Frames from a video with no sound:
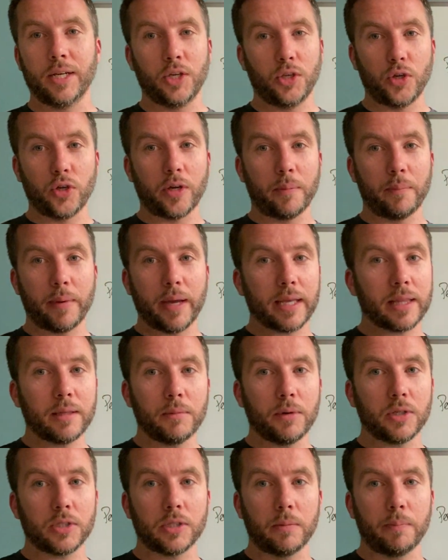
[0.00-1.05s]
You can make the
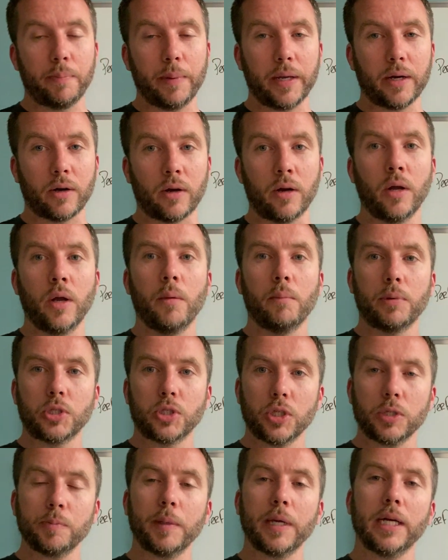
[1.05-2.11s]
muscle bigger, but
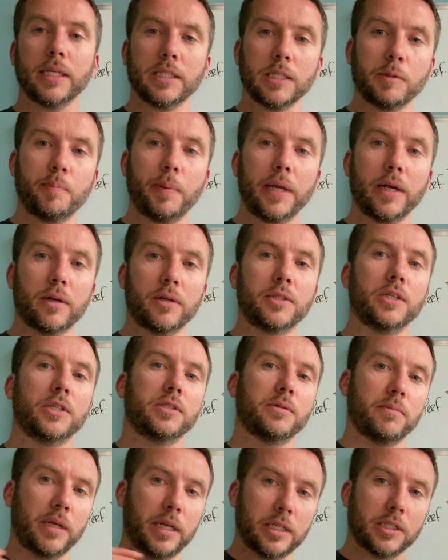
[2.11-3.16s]
just because it's bigger
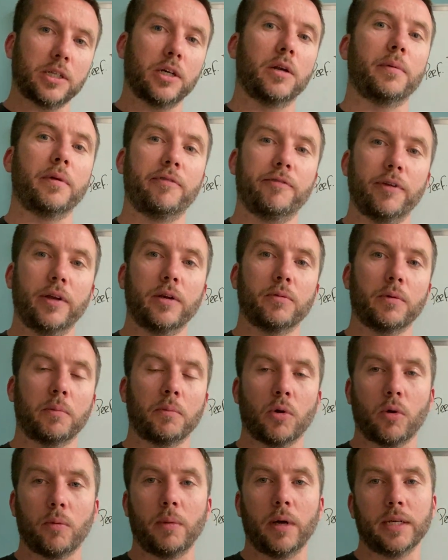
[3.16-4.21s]
doesn't mean it's going to be filled with
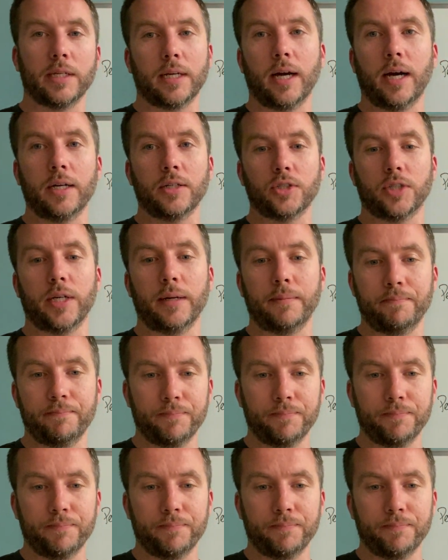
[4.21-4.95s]
more mitochondria.